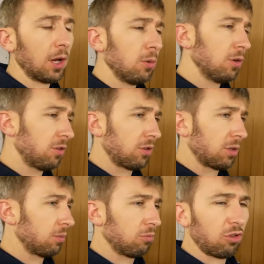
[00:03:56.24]
I
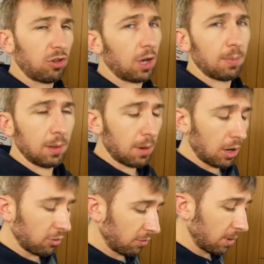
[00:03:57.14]
was just a couple of
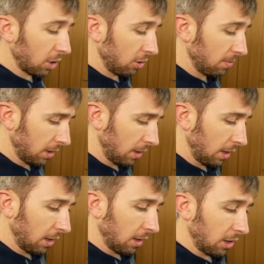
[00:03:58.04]
miles from home,
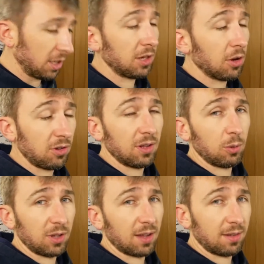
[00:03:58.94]
I did notice it
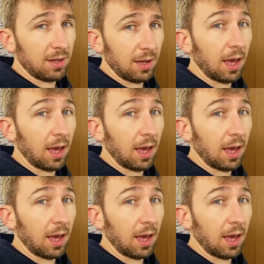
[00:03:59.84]
was getting